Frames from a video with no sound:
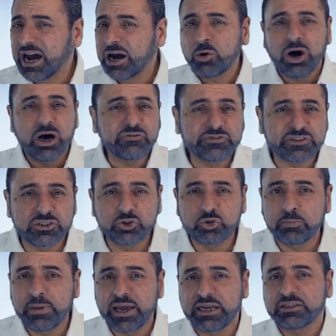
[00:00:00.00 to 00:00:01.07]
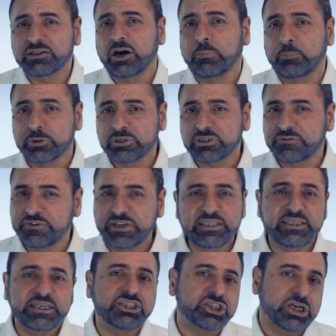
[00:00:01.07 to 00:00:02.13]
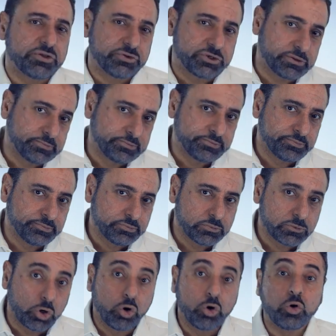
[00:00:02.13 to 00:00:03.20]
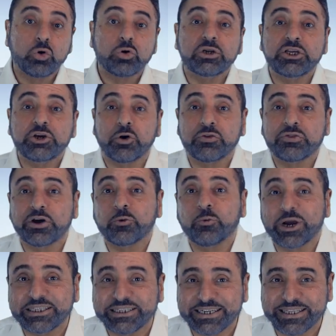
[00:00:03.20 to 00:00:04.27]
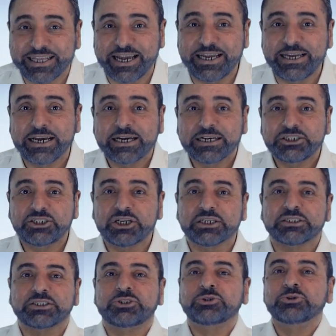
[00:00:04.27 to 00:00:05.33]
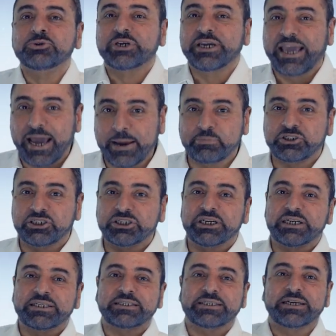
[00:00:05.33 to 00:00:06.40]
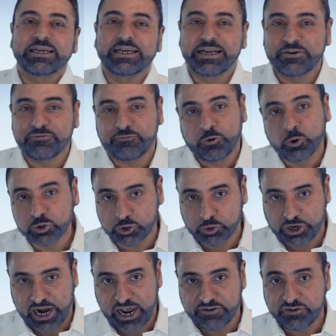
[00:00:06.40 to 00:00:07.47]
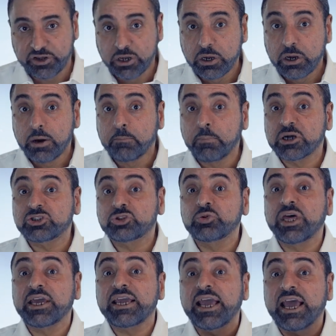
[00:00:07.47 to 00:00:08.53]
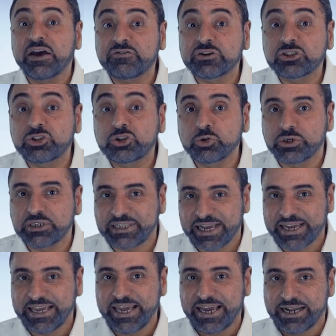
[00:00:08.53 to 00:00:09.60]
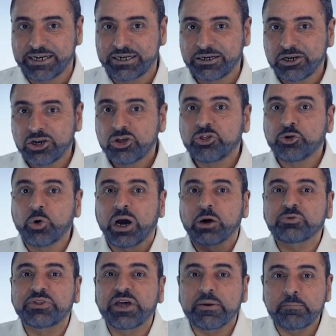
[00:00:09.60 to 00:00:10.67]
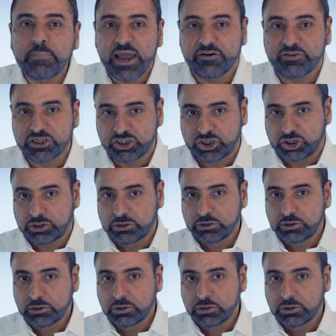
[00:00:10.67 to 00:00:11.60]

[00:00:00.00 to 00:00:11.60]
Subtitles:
how often do married couples feed each other? Only on their wedding day, just to capture it in a photograph. But do they ever do it again throughout their marriage?